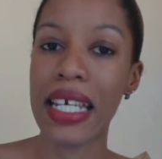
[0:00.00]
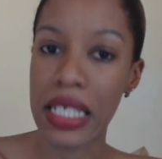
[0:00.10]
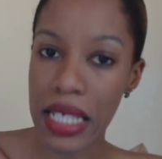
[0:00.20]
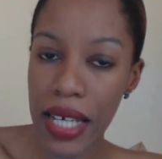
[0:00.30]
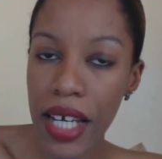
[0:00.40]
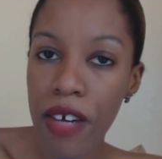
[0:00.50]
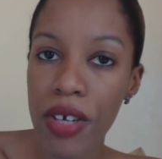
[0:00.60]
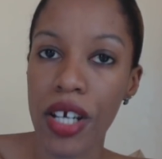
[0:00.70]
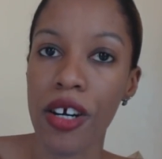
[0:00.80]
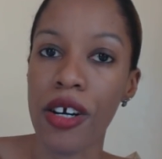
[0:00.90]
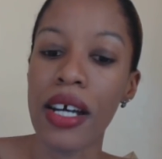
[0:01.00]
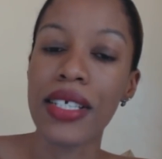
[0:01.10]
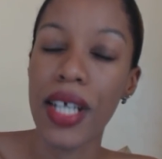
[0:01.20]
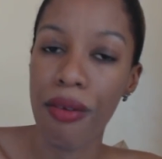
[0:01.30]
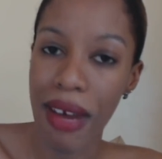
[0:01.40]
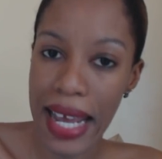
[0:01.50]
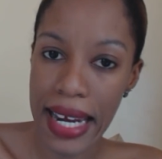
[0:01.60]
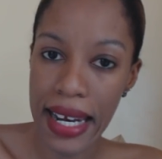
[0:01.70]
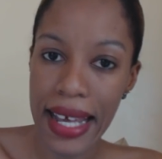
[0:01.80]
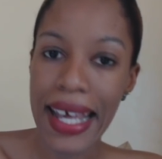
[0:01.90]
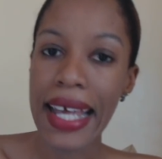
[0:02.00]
interior terrain.